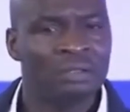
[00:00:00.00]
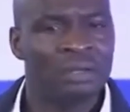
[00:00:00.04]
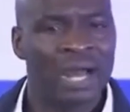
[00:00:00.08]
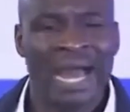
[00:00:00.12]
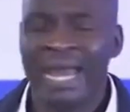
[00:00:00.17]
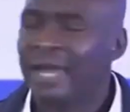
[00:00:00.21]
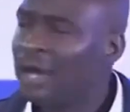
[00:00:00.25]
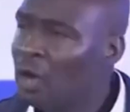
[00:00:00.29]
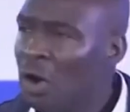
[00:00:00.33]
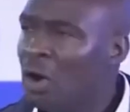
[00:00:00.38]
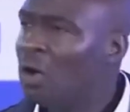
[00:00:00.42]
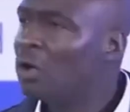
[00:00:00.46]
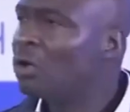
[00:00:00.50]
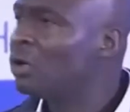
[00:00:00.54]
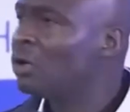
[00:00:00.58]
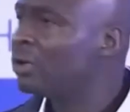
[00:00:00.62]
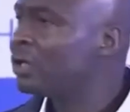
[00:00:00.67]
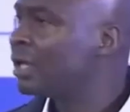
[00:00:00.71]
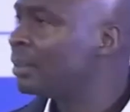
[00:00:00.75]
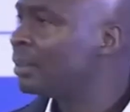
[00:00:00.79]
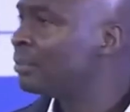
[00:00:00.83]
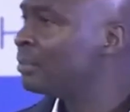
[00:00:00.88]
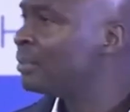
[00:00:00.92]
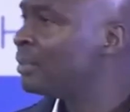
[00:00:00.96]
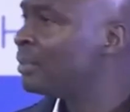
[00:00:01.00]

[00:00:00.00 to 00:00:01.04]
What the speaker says: I honor them.